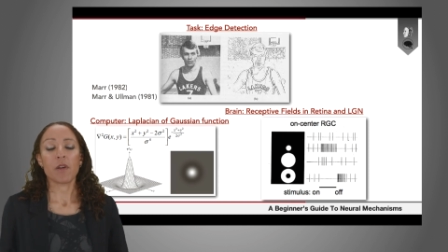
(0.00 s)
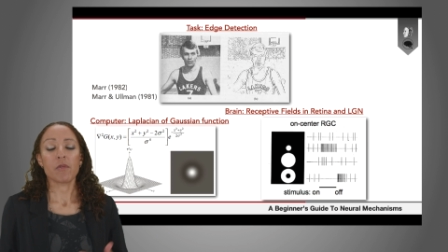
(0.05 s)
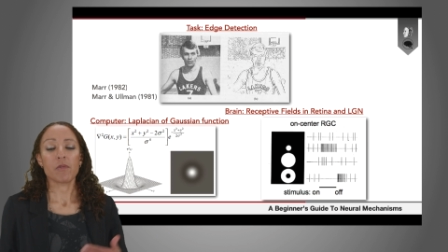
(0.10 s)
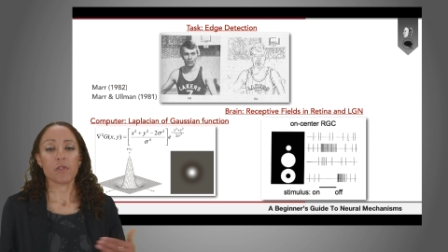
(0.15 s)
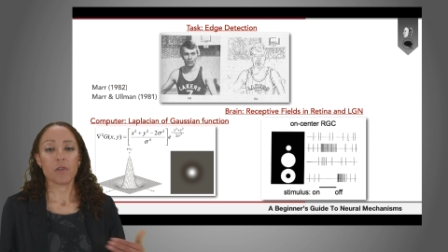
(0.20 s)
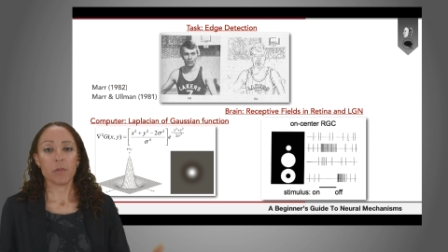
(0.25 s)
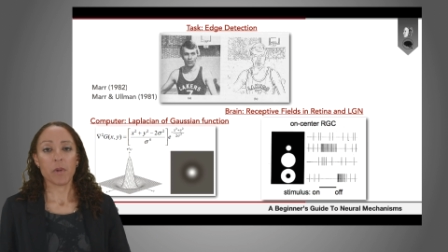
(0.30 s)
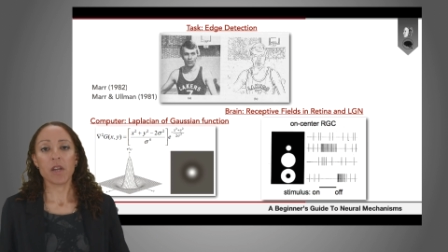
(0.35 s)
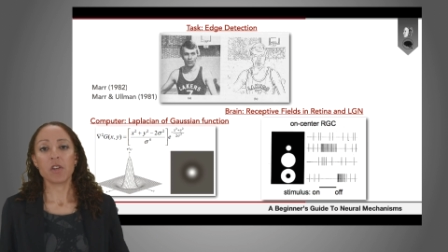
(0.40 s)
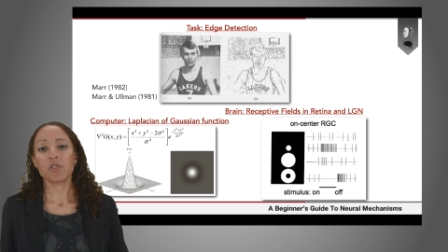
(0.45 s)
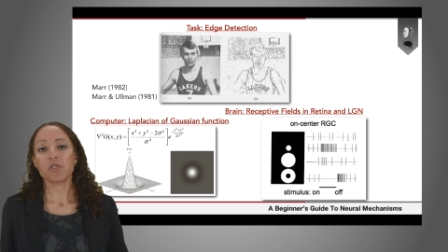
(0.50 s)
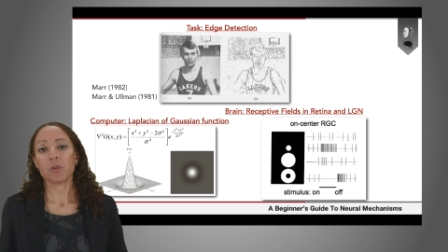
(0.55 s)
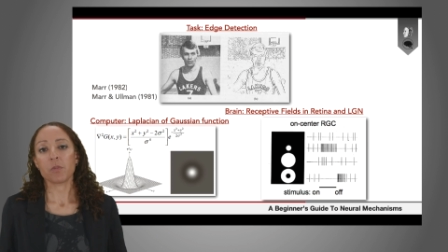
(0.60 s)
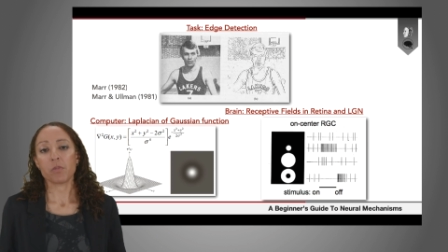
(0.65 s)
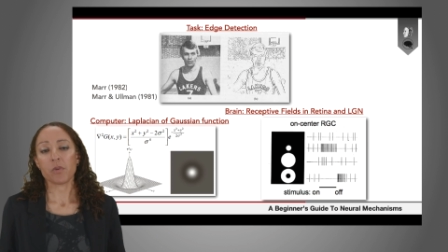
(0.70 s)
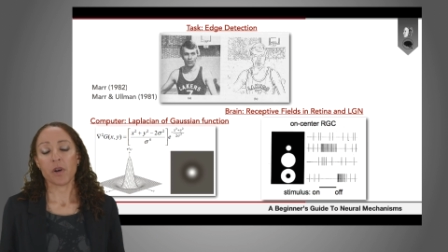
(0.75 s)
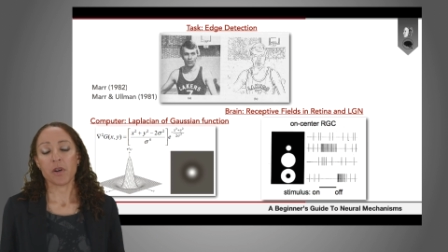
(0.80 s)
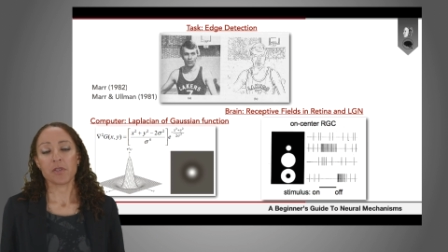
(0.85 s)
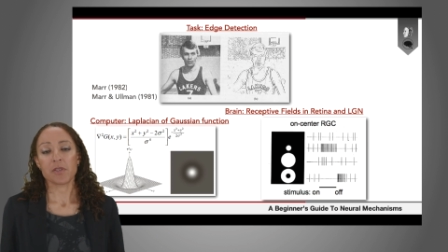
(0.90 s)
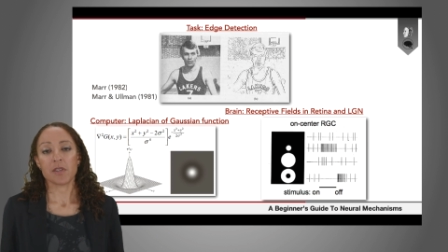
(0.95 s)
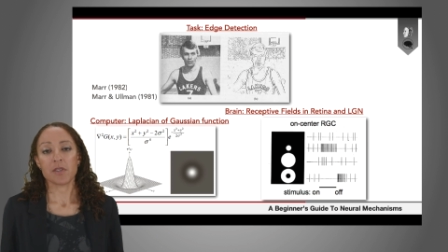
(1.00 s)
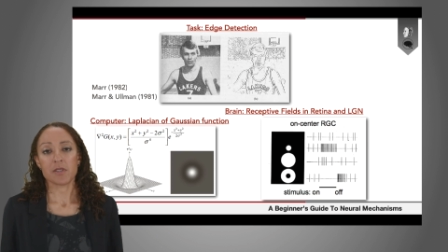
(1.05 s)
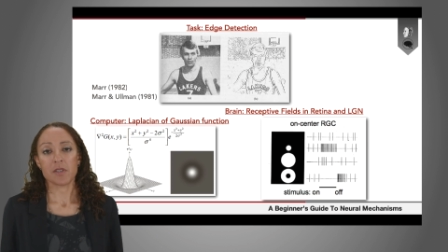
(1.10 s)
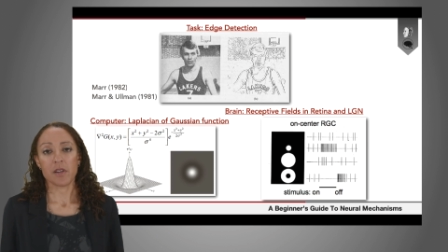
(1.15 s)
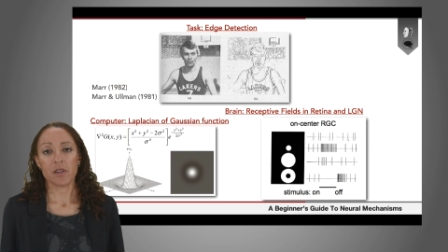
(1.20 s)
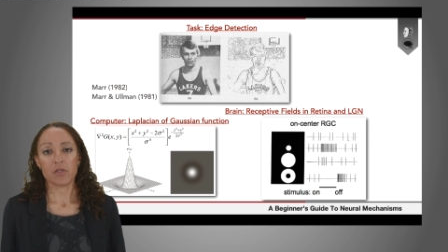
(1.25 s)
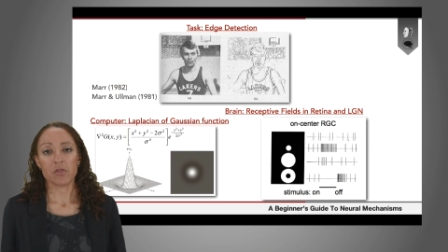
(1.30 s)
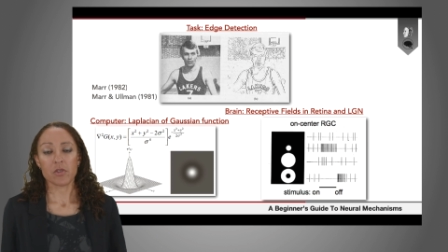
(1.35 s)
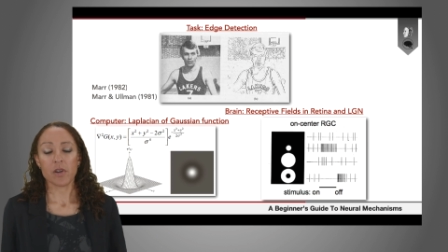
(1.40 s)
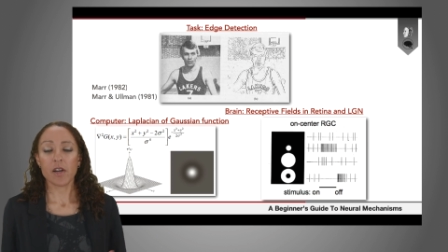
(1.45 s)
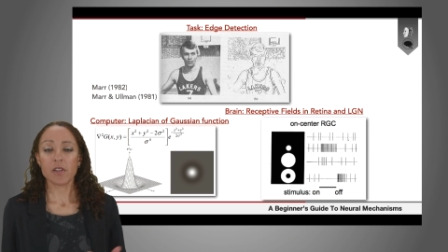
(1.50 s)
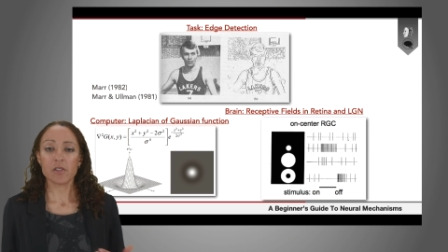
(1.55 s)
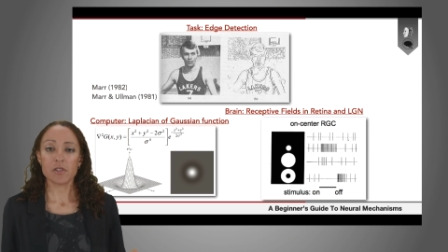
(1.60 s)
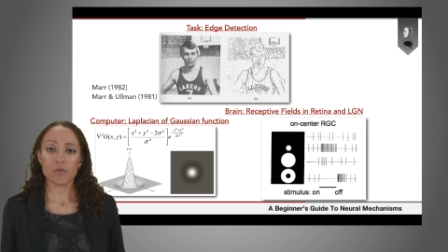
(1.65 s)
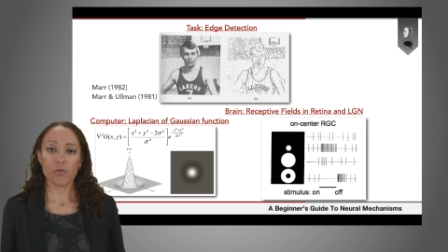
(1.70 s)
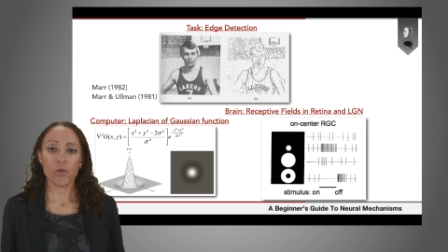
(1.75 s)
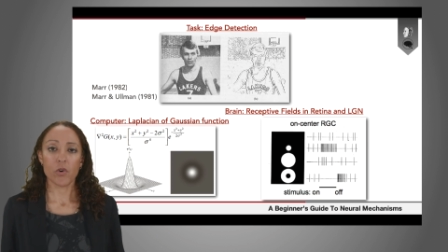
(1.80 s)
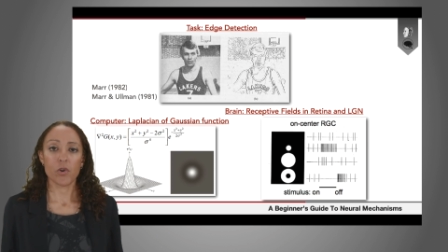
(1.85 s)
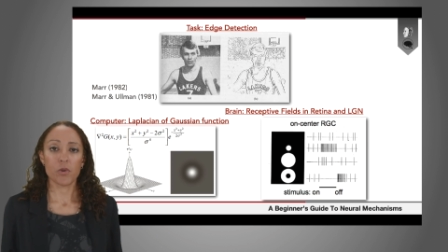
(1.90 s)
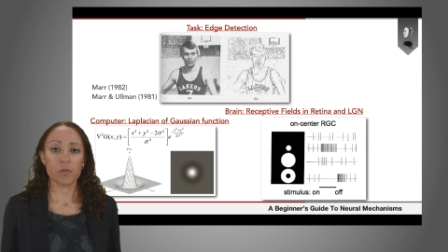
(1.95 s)
information processing
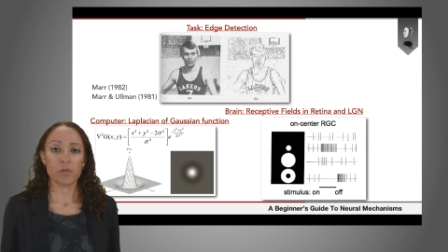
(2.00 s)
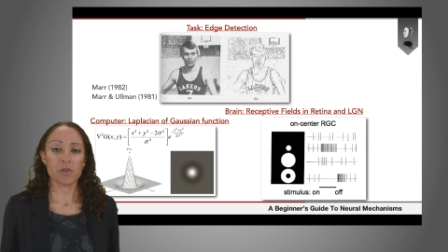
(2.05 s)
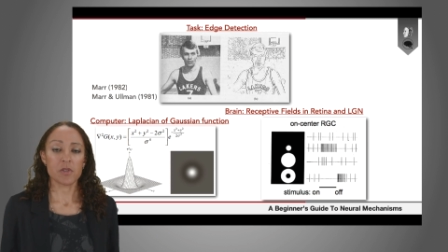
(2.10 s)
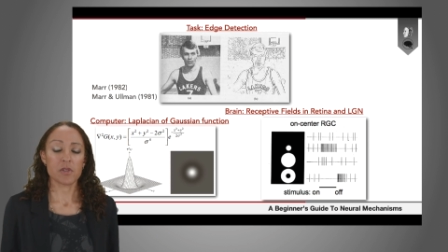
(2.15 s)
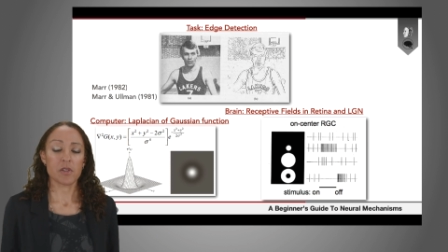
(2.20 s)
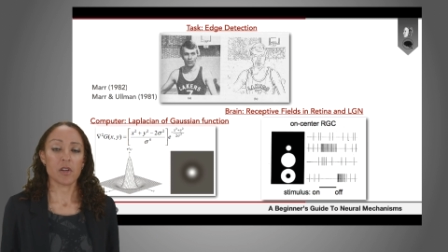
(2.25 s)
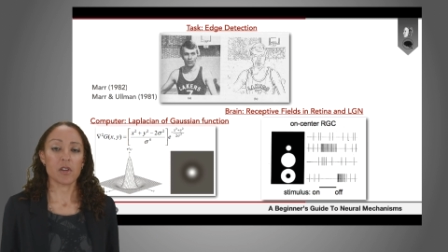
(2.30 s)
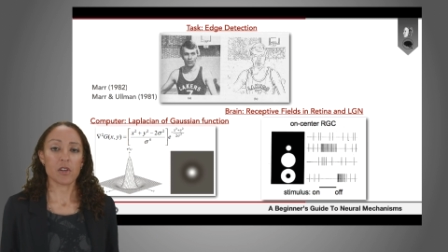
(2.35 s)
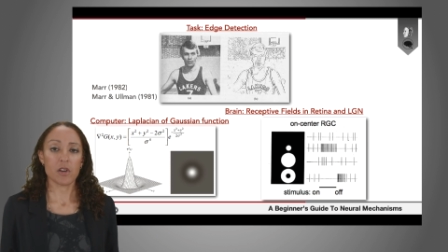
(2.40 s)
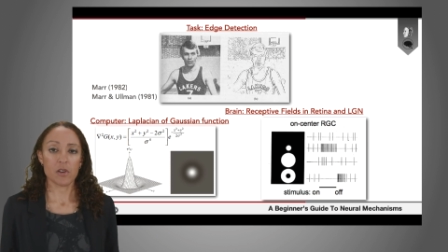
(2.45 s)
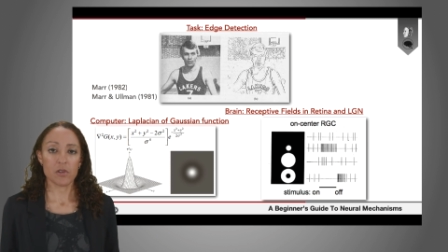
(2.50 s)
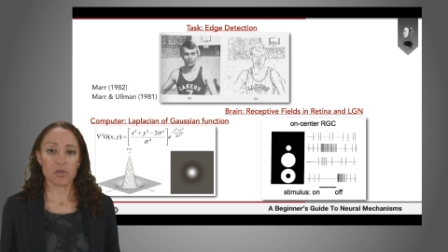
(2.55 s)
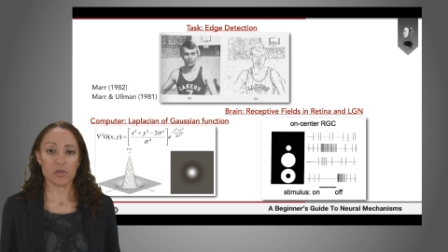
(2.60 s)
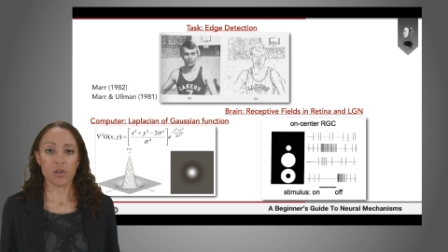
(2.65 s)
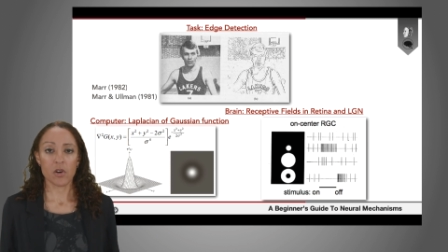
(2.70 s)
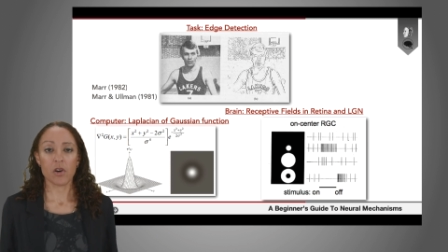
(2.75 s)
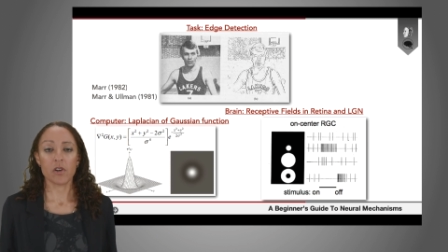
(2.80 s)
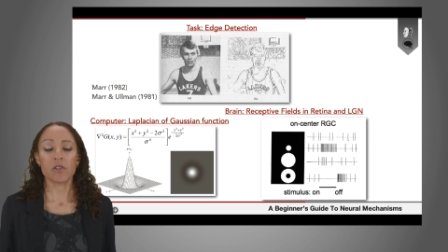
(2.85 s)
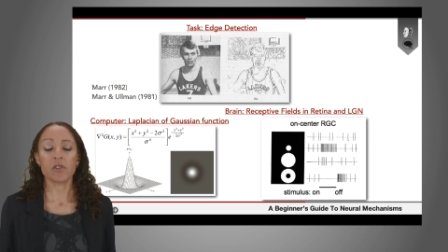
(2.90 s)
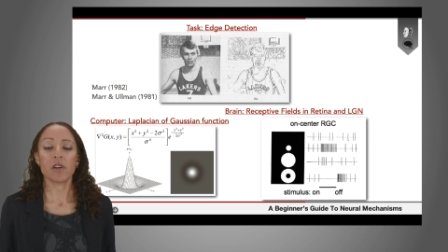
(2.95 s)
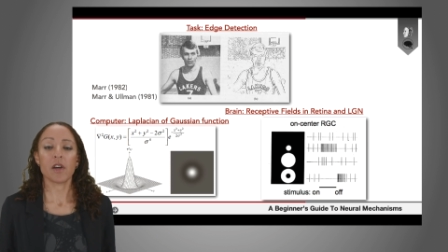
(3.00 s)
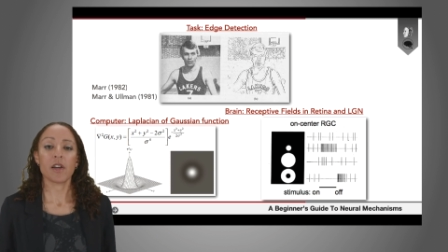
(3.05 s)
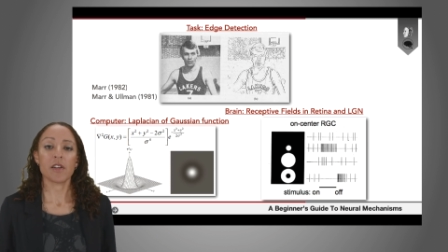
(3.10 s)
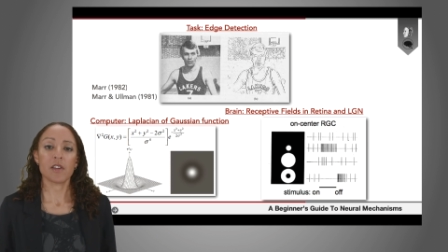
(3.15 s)
transforms that goes on